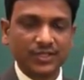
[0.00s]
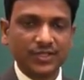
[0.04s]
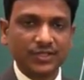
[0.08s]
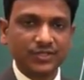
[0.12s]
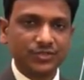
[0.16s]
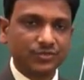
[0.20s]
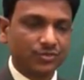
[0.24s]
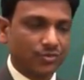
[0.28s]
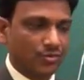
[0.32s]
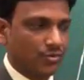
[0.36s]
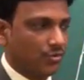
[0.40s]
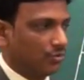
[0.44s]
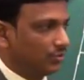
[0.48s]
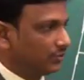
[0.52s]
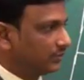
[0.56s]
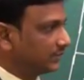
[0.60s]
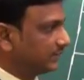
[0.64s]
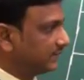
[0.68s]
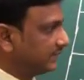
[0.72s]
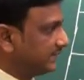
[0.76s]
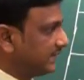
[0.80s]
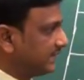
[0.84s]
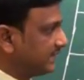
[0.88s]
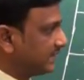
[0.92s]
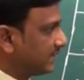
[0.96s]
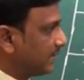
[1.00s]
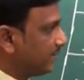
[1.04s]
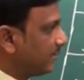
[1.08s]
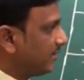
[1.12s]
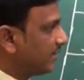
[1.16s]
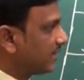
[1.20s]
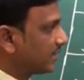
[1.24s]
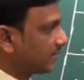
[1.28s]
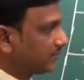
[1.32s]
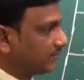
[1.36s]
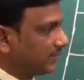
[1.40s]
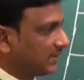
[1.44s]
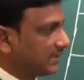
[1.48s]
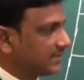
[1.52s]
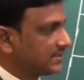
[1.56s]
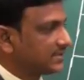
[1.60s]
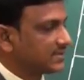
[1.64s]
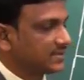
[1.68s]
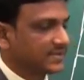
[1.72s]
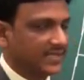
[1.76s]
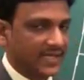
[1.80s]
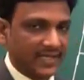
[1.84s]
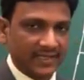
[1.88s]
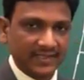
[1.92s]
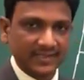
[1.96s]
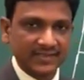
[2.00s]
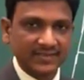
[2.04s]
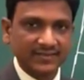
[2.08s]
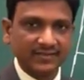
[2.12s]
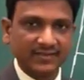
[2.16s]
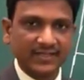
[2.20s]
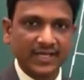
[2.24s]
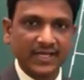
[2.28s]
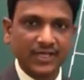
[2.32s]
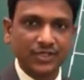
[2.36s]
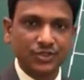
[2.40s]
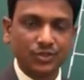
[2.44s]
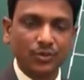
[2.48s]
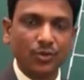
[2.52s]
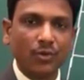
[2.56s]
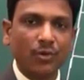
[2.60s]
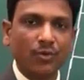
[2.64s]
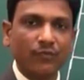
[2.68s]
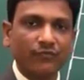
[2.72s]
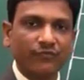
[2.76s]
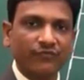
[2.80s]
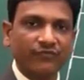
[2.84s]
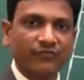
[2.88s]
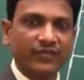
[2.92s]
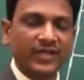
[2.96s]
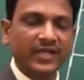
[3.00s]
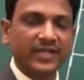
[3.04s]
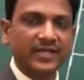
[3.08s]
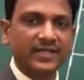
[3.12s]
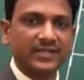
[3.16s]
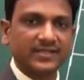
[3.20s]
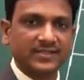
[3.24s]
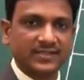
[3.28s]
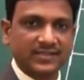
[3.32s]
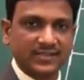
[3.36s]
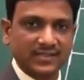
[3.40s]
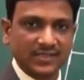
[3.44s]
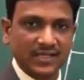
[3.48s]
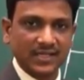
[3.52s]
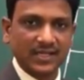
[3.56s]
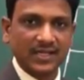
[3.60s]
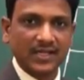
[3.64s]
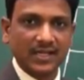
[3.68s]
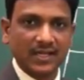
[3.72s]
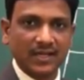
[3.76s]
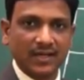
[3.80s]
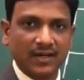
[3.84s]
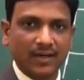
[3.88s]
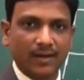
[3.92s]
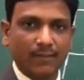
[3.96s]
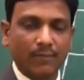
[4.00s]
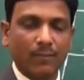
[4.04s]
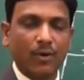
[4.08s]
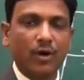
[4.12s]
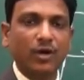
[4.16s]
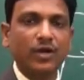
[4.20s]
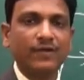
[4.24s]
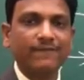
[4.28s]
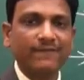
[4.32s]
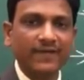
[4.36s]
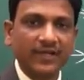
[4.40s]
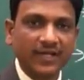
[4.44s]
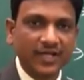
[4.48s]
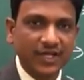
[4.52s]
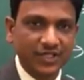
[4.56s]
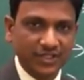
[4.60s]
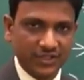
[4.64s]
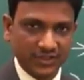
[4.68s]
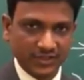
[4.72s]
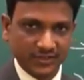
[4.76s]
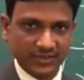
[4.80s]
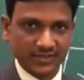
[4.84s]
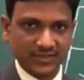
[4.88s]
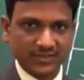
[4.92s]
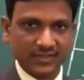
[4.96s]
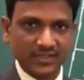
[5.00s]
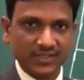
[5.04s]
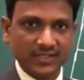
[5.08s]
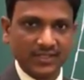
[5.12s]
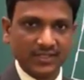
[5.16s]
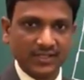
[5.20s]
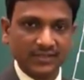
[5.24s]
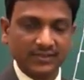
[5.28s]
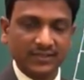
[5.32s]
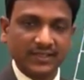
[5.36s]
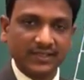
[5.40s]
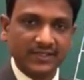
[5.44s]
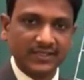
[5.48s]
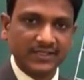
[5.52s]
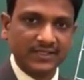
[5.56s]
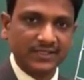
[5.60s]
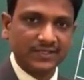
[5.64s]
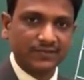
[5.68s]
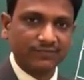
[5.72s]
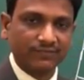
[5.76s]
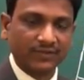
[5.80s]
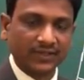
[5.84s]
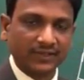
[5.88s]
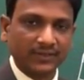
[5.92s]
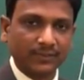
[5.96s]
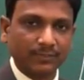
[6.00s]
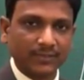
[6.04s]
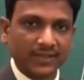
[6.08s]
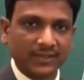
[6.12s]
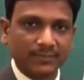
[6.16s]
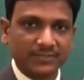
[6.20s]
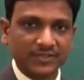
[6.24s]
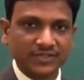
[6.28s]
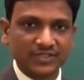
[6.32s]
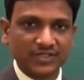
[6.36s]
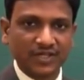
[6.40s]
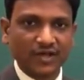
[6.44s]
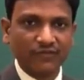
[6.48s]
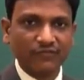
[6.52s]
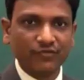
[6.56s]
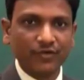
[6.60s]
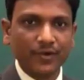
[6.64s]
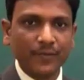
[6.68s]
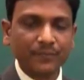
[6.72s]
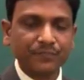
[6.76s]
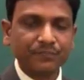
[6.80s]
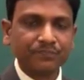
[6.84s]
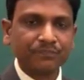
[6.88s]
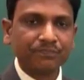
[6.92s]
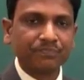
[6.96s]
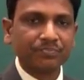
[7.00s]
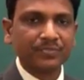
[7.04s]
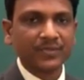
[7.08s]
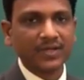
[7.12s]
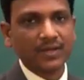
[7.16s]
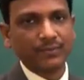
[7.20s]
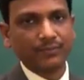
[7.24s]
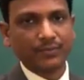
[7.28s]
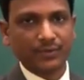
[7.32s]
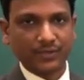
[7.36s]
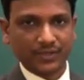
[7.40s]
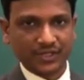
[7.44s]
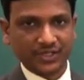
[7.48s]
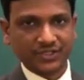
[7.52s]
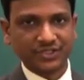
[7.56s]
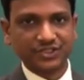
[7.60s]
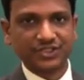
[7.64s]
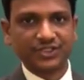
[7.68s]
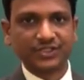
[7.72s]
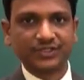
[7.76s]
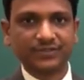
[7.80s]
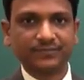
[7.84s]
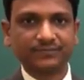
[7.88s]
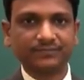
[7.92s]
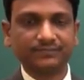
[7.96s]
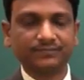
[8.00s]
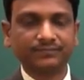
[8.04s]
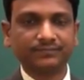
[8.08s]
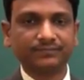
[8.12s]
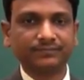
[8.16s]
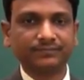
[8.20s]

So these epidermal cells, they show various uh, modifications that is for the purpose of protection.